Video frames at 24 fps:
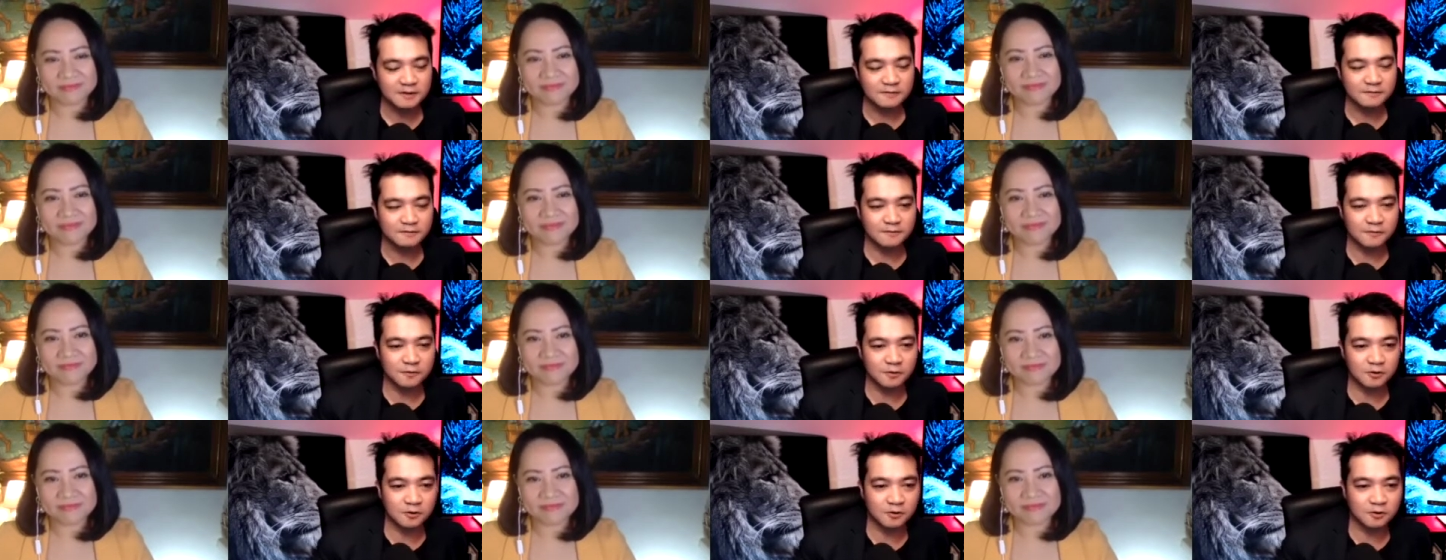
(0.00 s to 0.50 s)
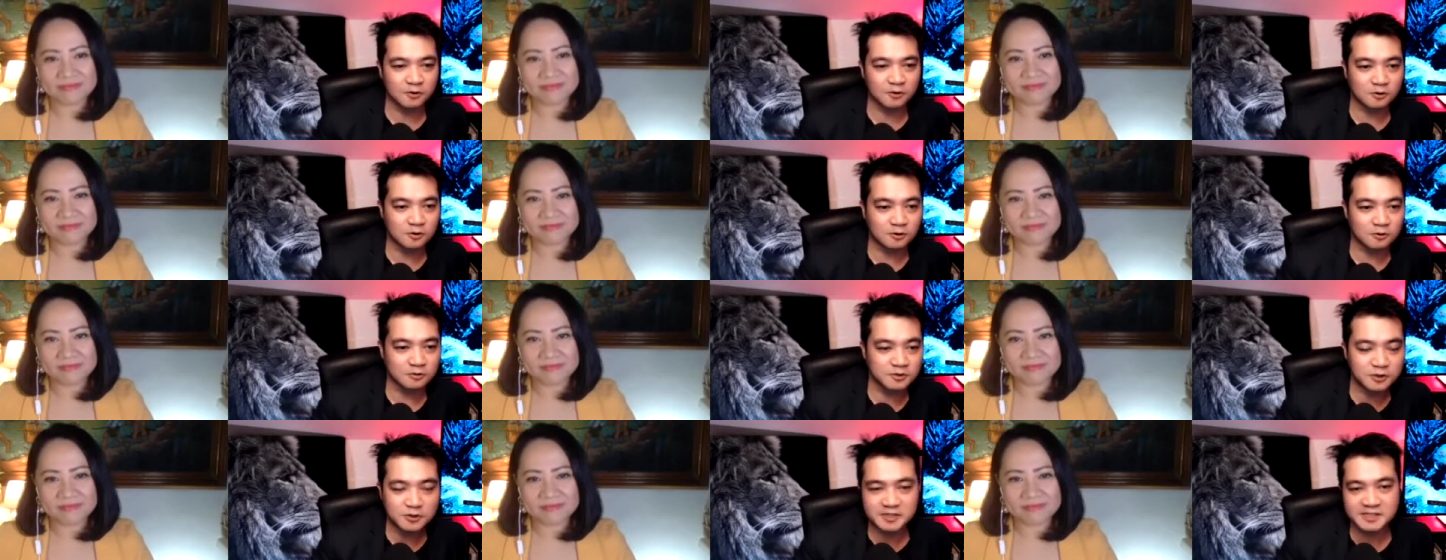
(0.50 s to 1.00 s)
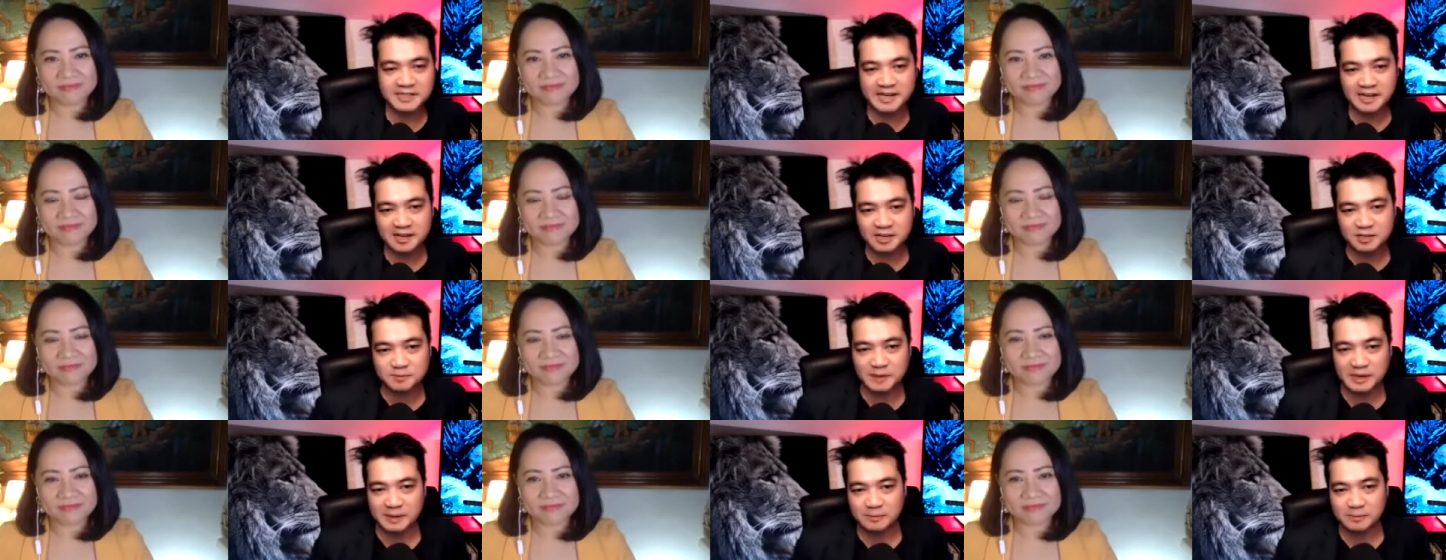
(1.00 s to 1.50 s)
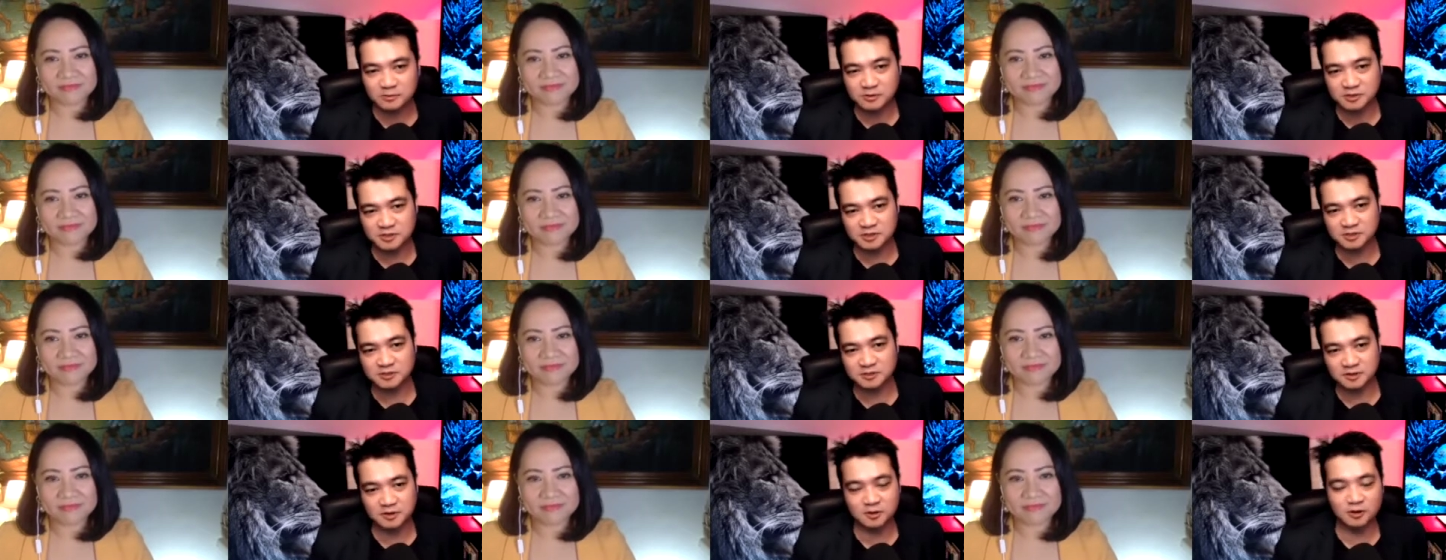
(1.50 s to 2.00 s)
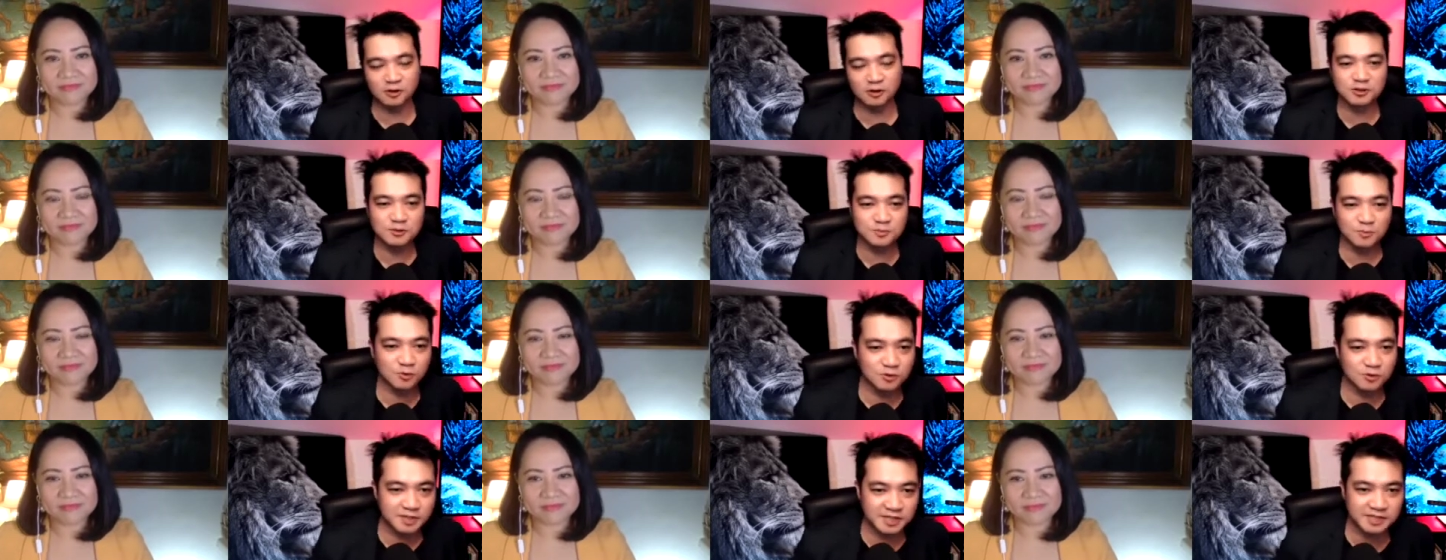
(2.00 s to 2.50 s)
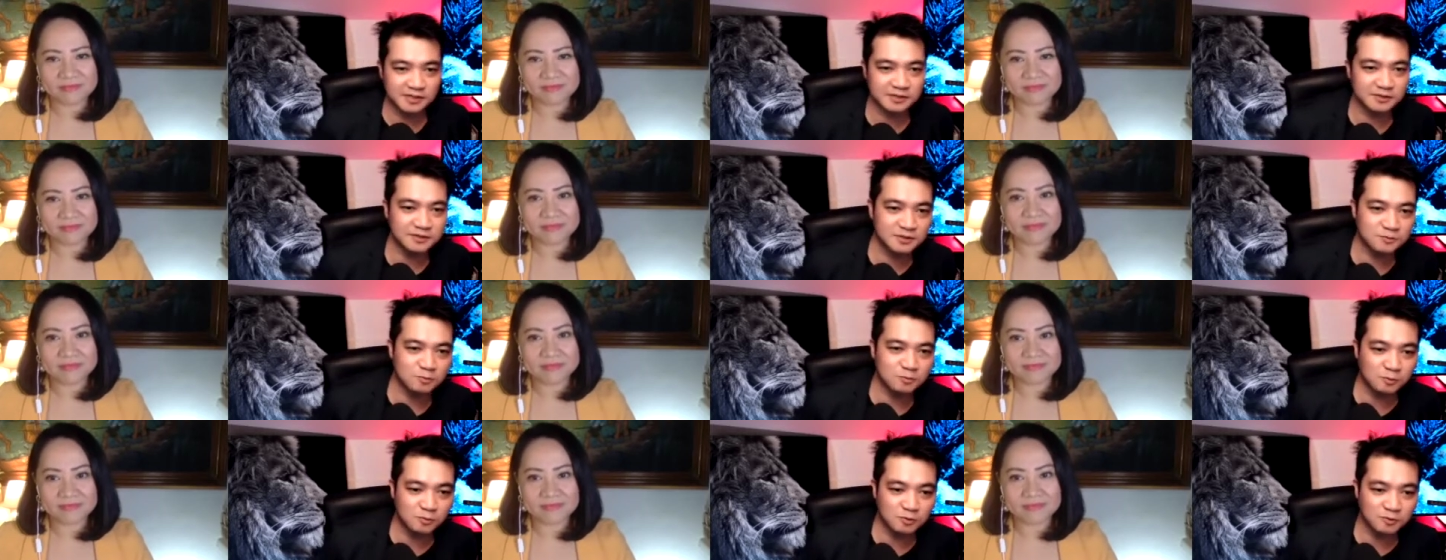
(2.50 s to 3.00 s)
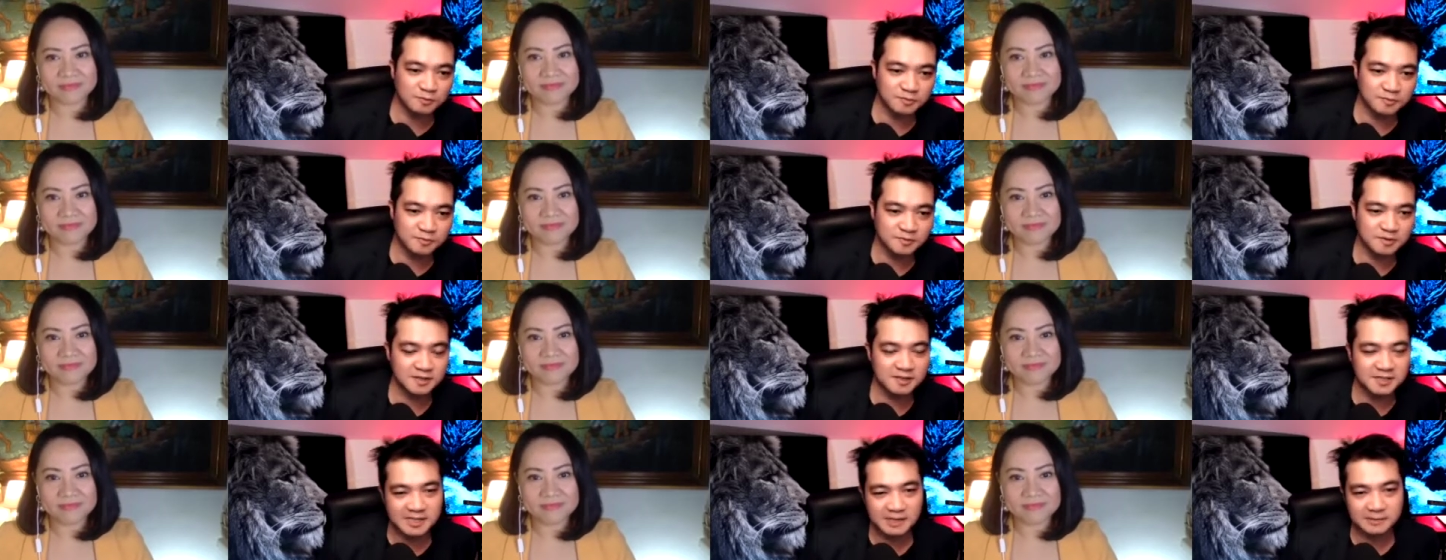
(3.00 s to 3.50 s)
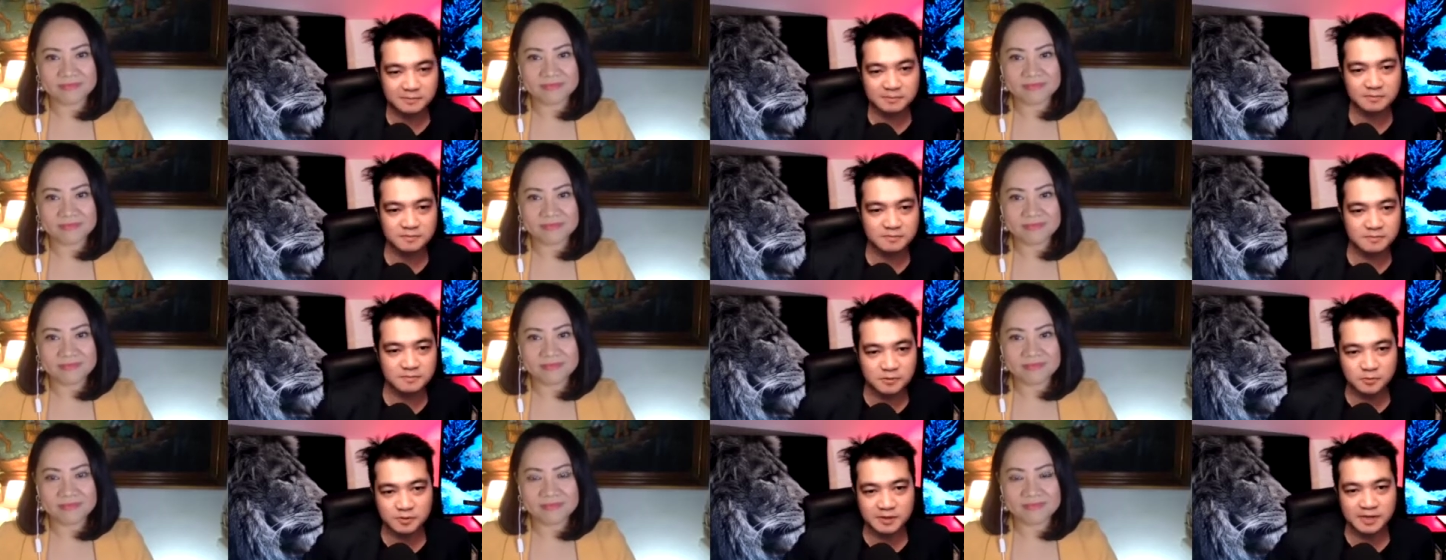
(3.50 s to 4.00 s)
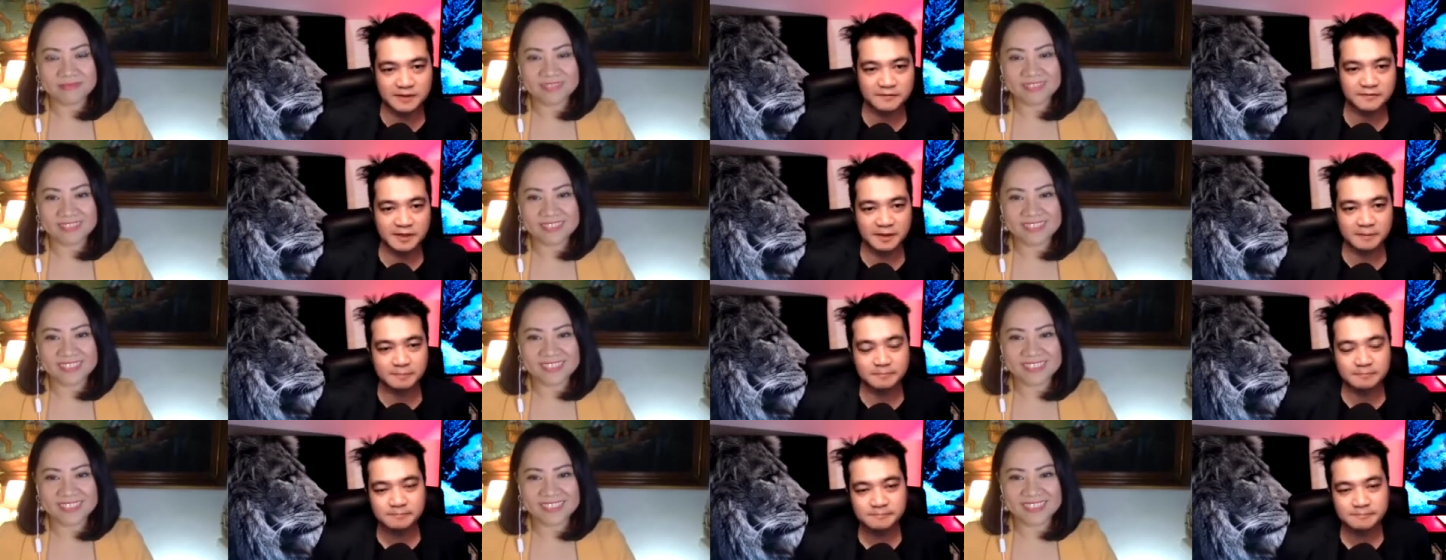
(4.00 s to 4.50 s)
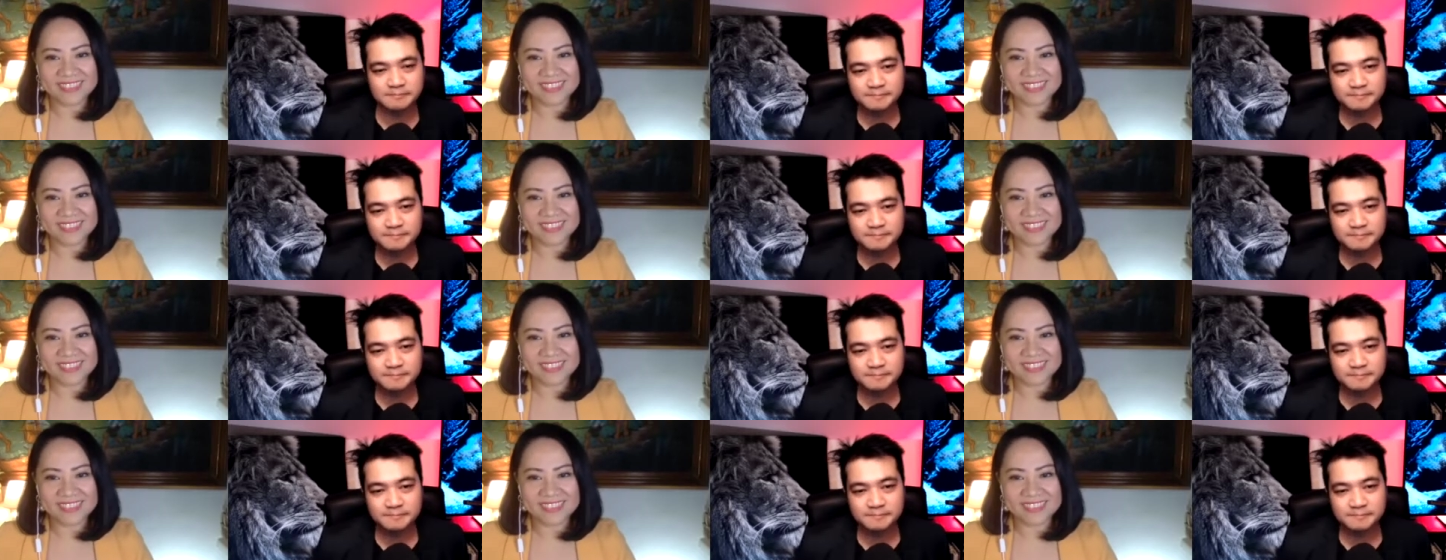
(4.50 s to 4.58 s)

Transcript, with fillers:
Speaker 1: for new salespeople to close more deals. What would the tip you would give them?